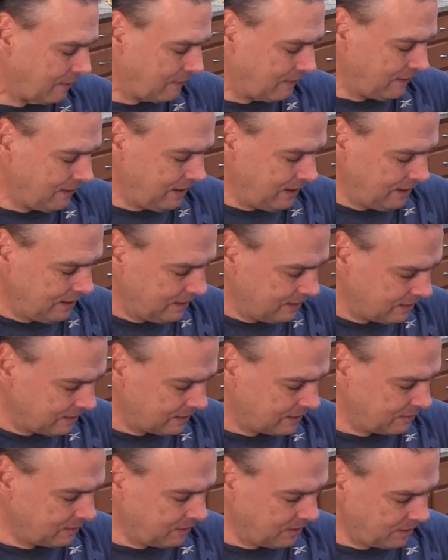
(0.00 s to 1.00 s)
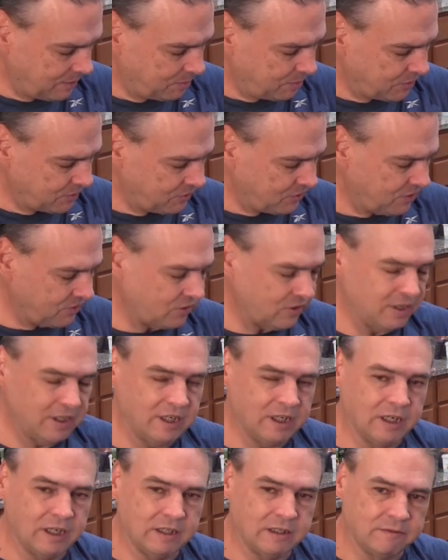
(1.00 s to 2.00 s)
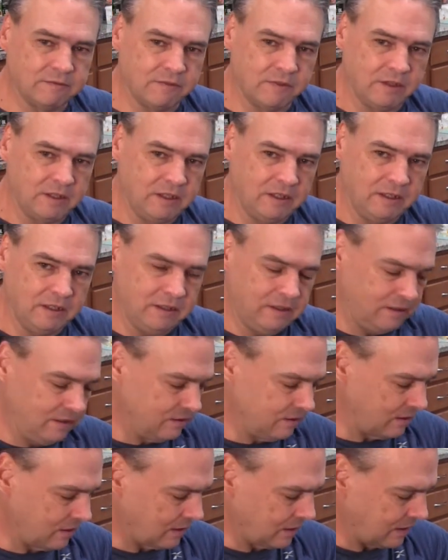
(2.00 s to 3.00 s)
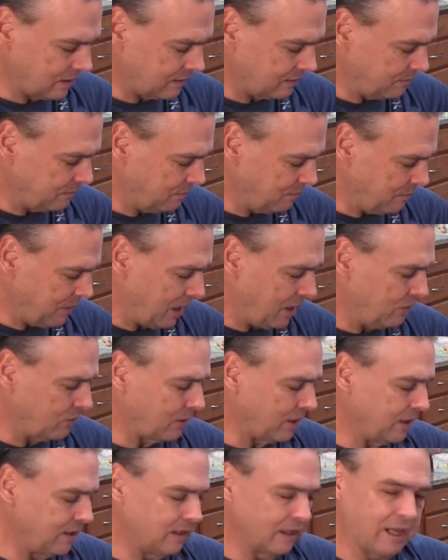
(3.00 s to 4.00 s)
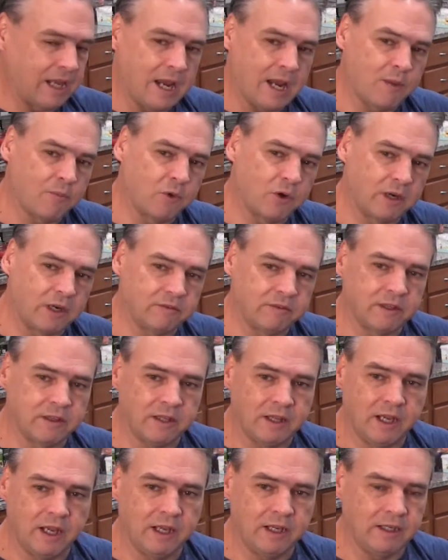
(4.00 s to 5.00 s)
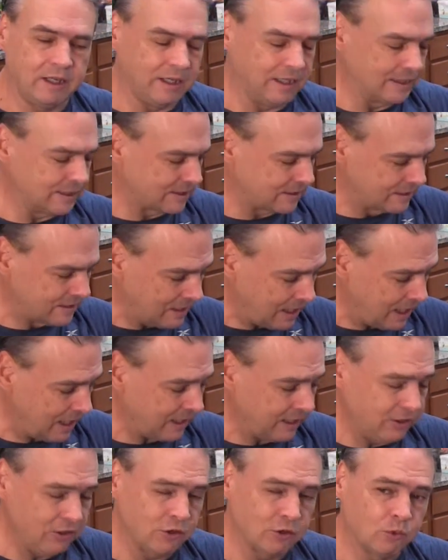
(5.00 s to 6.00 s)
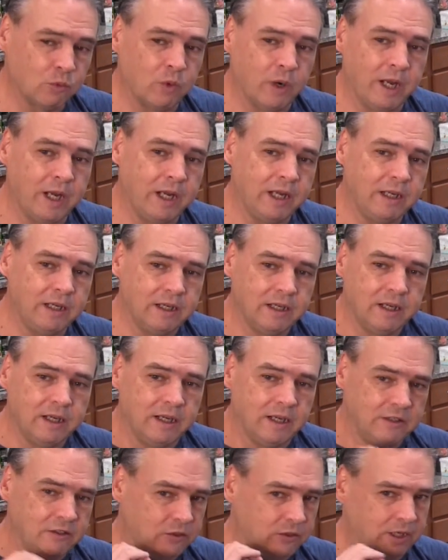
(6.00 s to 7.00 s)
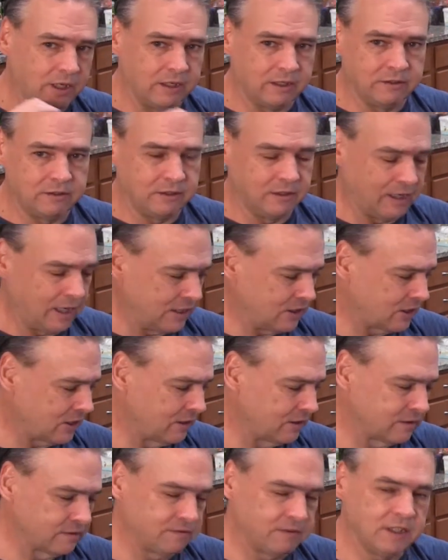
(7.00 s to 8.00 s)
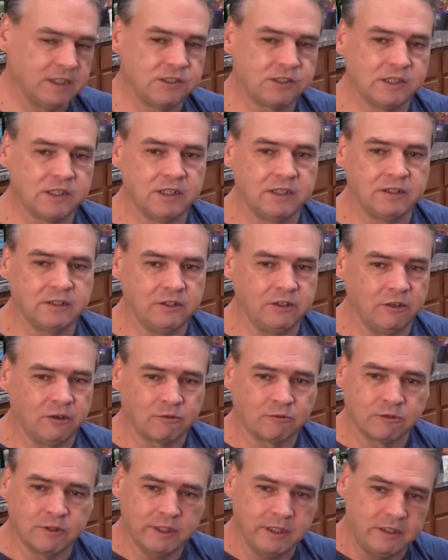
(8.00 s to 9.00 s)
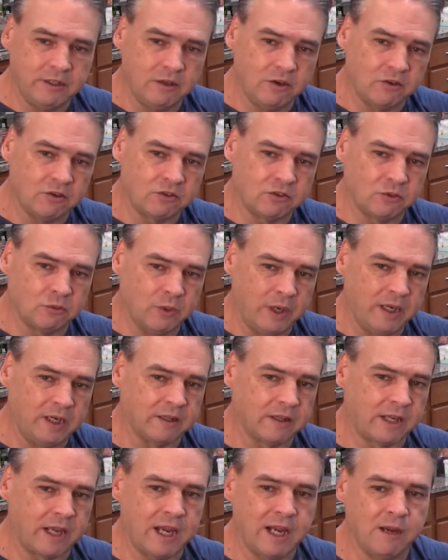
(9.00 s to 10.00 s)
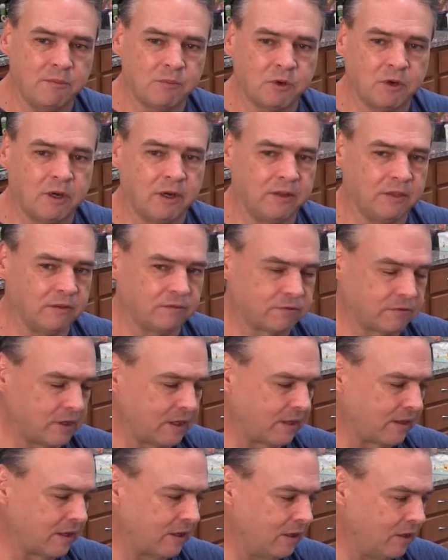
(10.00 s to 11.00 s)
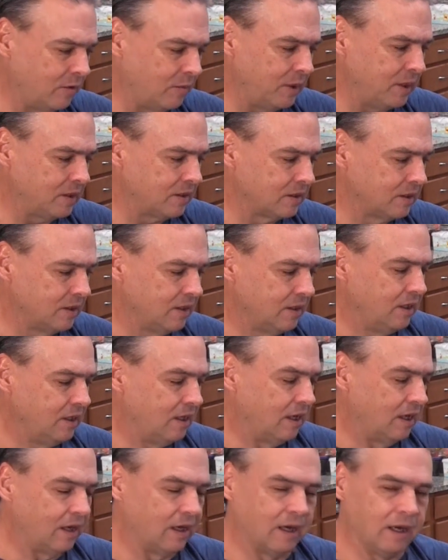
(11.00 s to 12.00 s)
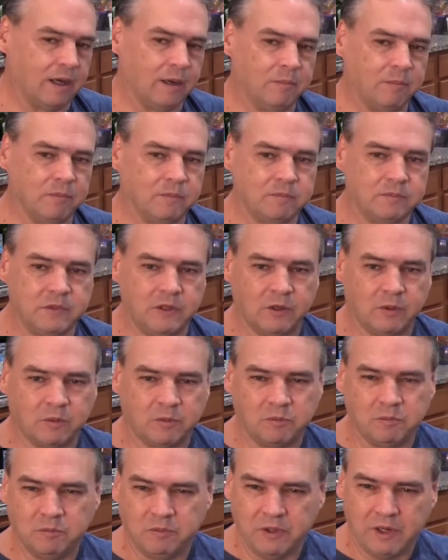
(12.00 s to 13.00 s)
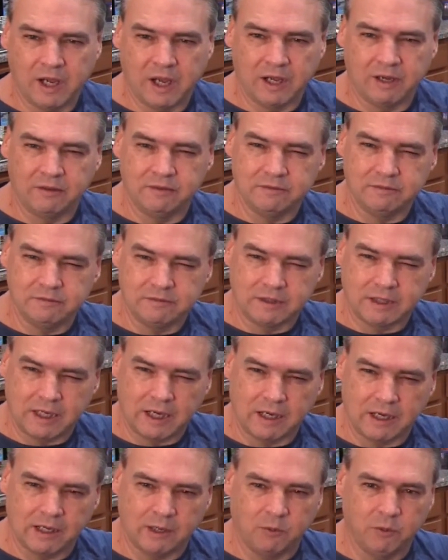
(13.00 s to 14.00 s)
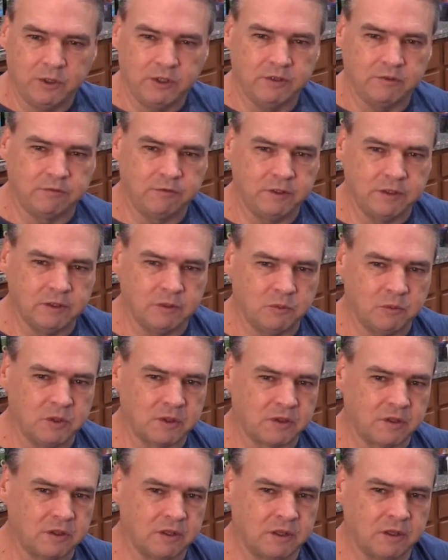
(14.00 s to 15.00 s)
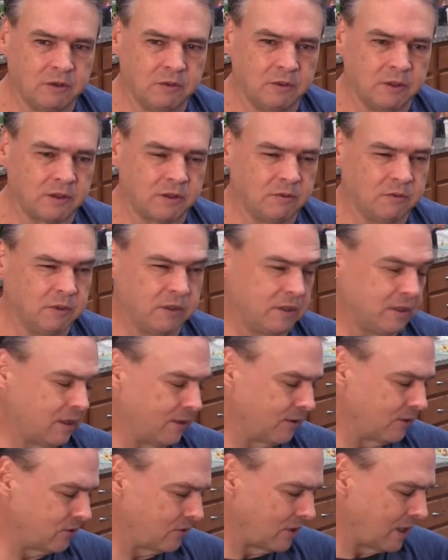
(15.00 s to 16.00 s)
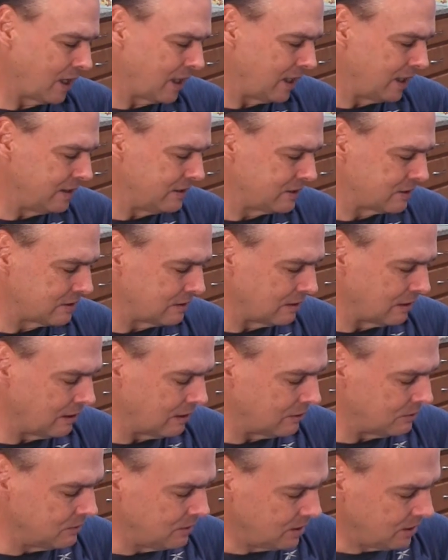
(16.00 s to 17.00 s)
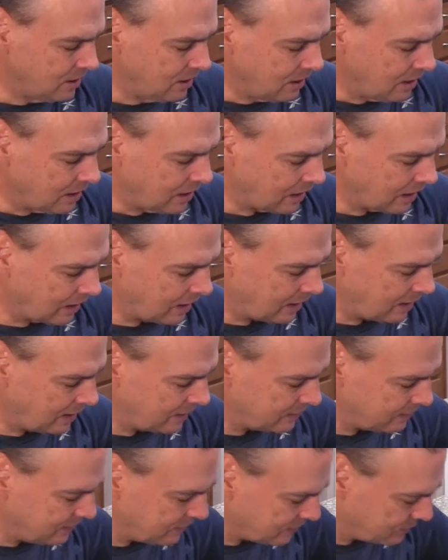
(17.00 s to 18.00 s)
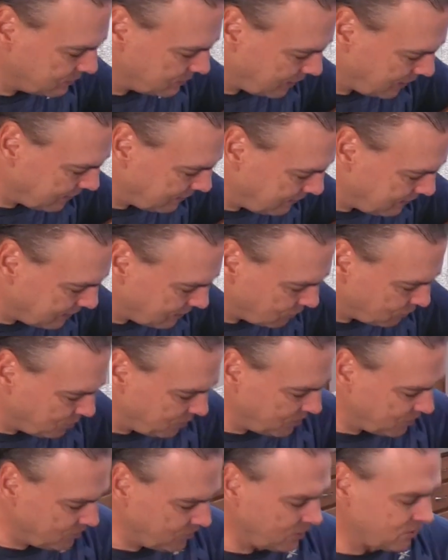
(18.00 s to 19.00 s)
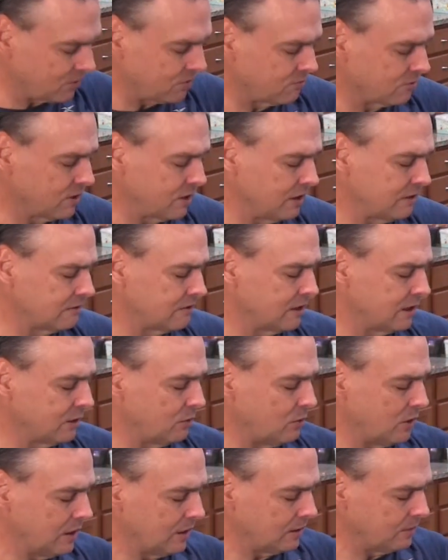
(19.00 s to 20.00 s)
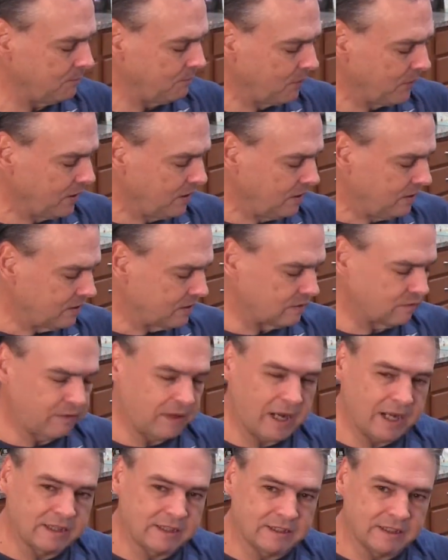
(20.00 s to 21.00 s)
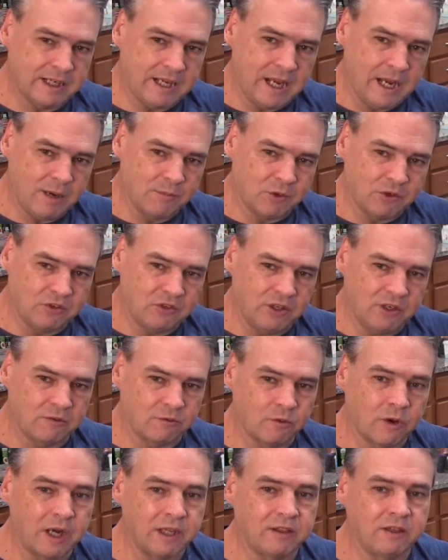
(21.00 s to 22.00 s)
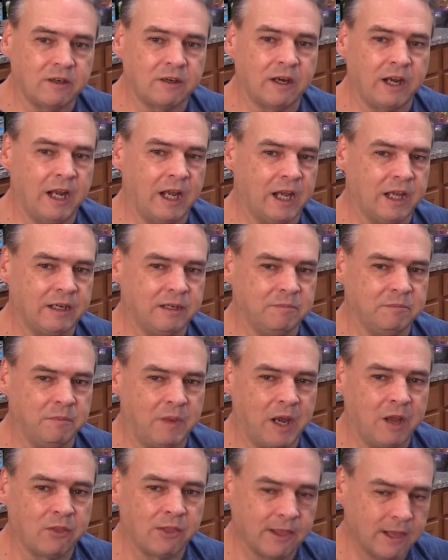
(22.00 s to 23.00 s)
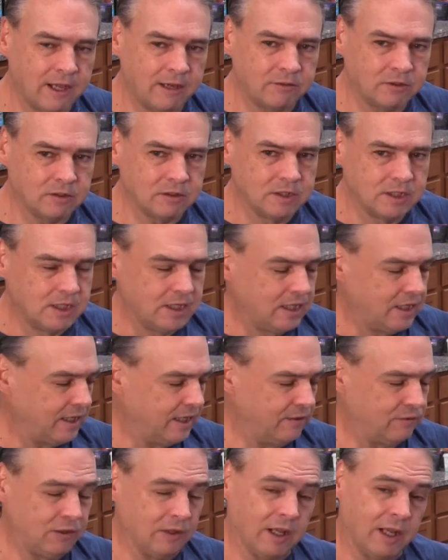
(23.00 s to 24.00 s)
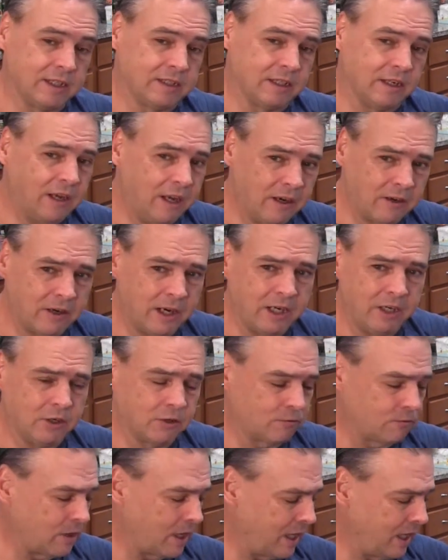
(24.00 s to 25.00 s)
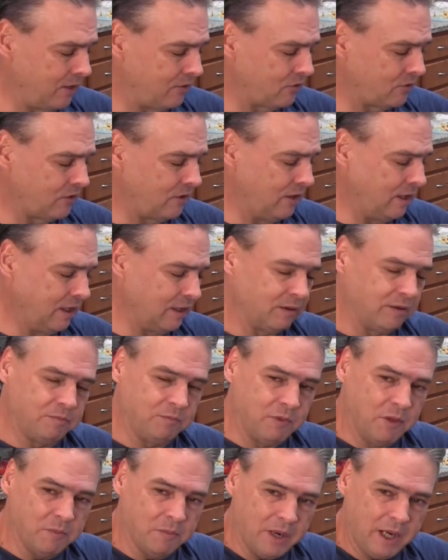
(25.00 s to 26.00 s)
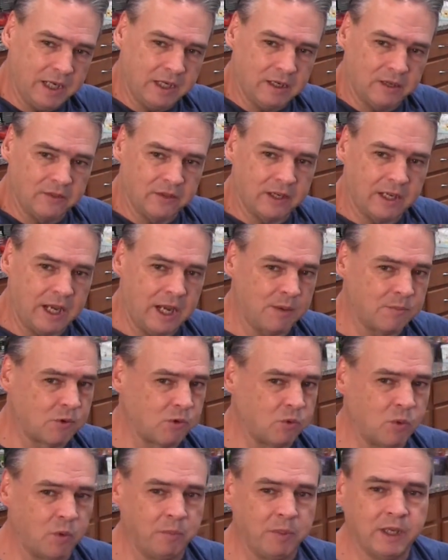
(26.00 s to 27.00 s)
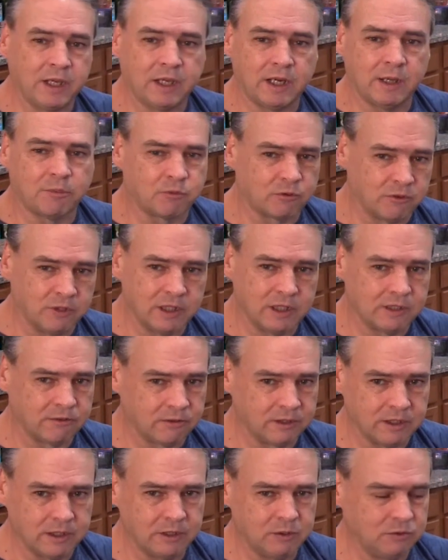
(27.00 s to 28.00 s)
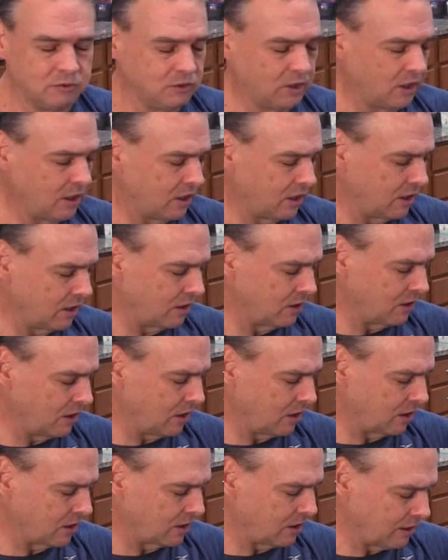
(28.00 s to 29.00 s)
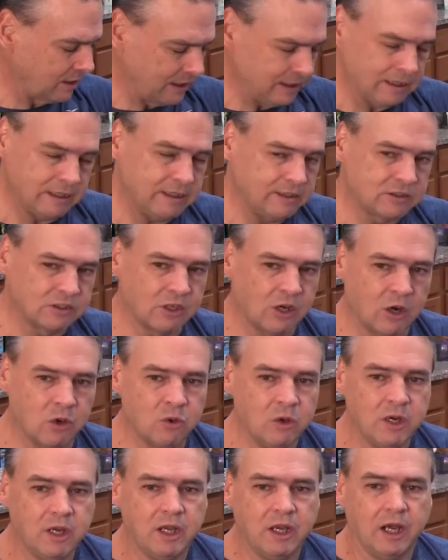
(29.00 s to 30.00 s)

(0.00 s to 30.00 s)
The positioning of the mount and the camera and everything, it's not in your way. You get a nice clear vision. You don't really notice the weight of the camera on the front of the helmet. You know, not kind of like what you feel with it on the sides. So, you know, I think it's positioned really well. The fact that the camera's sitting right there at mouth level, if you like to narrate your rides, the mic on the camera will pick it up really cleanly. So